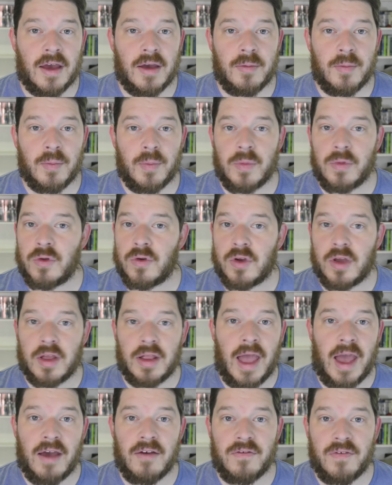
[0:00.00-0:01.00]
you can
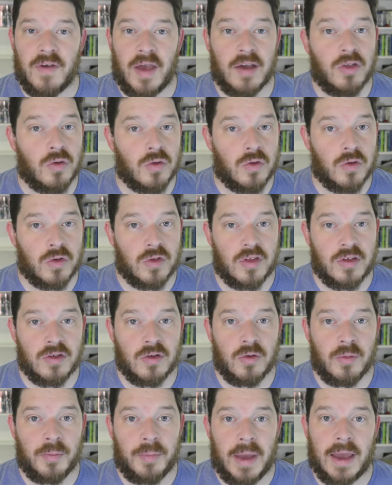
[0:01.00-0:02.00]
have at your traditional
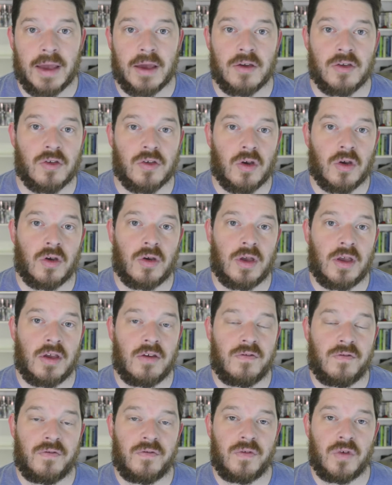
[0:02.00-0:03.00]
bank. So if
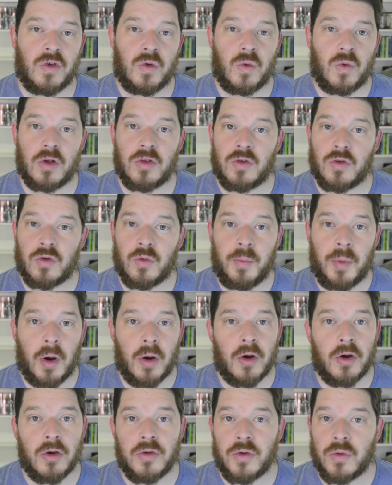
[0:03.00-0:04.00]
you want to
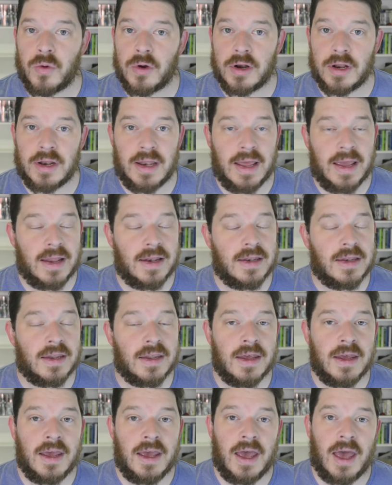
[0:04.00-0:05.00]
borrow, you want to lend,
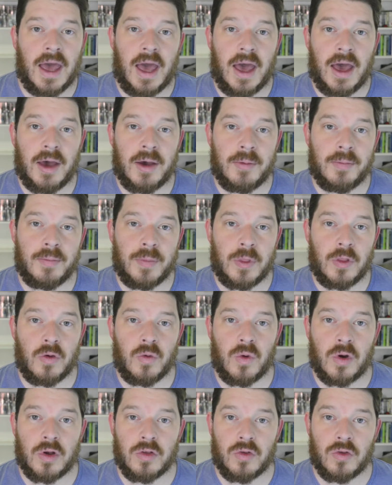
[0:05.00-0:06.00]
you
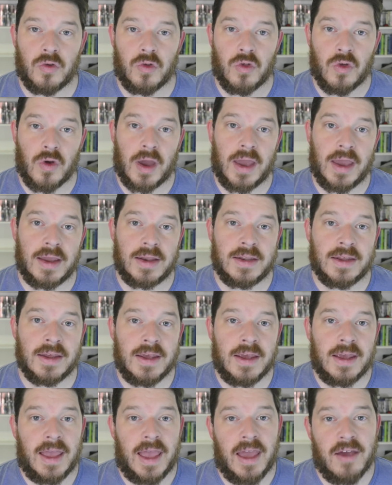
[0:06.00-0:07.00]
want to trade,
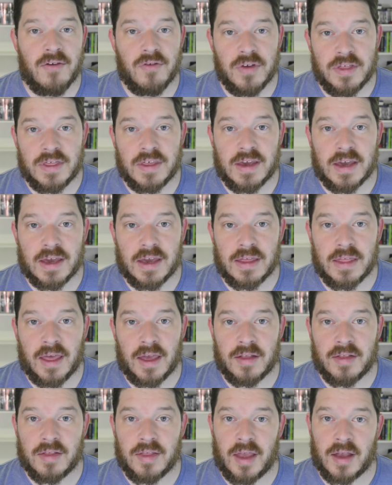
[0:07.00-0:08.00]
everything
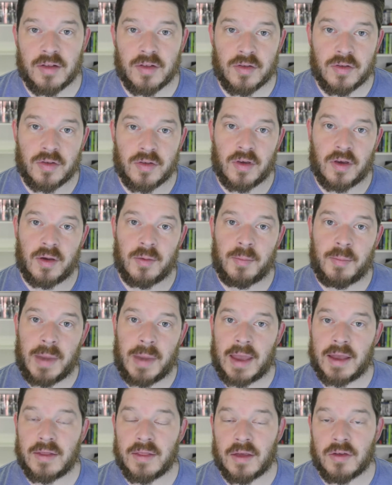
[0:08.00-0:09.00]

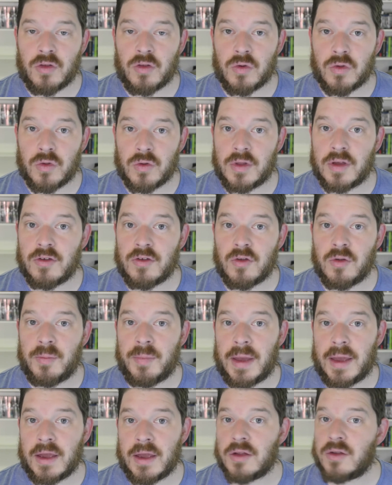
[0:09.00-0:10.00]
that your traditional
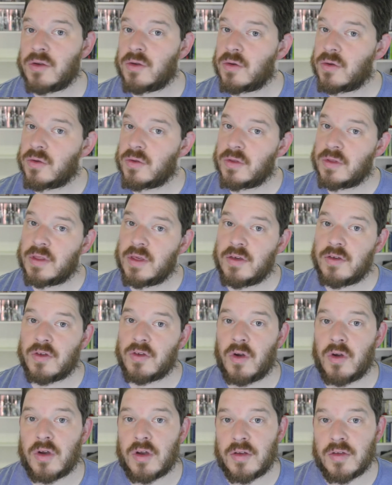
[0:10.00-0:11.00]
bank can do, these
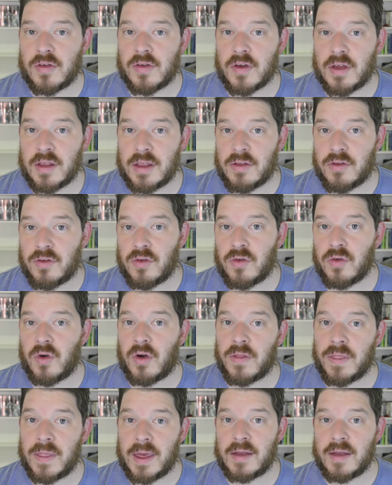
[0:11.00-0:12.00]
tokens can do on
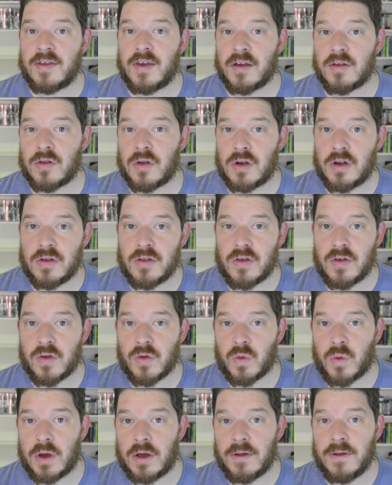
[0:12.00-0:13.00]
their technologies as
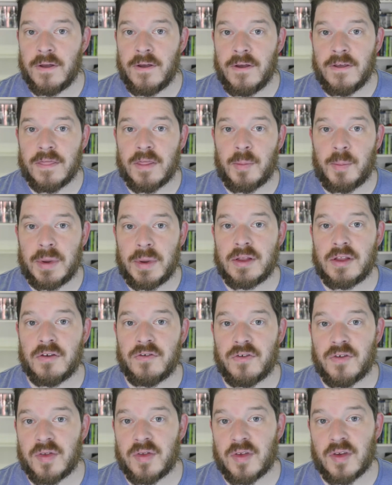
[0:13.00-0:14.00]
well. The big
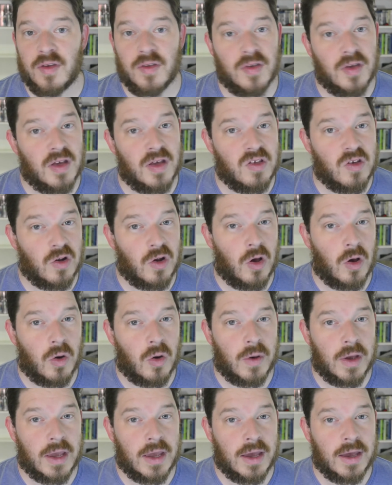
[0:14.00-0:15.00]
difference is it's a lot
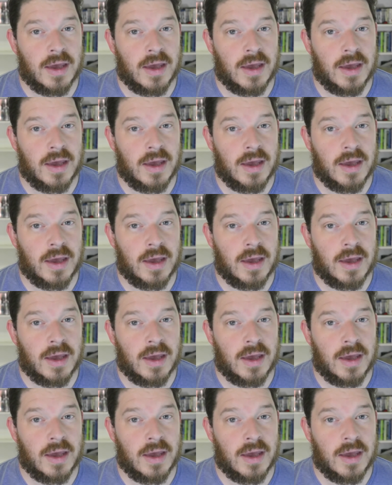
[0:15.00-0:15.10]
quicker,